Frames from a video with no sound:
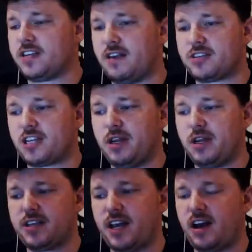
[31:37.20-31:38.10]
Cyber's coming in and
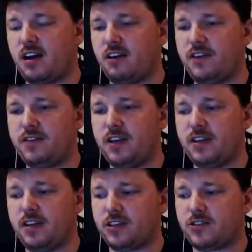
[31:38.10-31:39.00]
saying 150
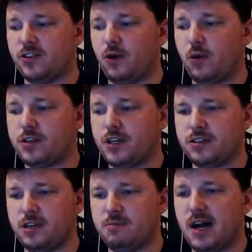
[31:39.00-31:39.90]
thanks for the Horse
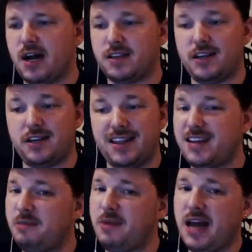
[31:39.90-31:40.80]
Heresy box set. That's
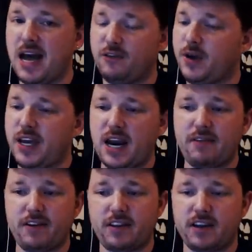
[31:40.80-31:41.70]
not bad. If we get
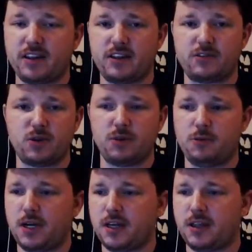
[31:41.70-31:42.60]
everything that's
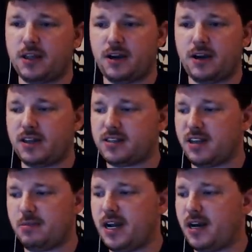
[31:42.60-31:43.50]
rumored to be in there, that's
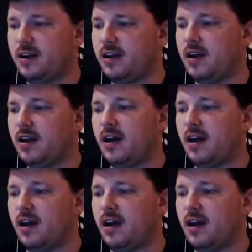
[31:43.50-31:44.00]
not bad.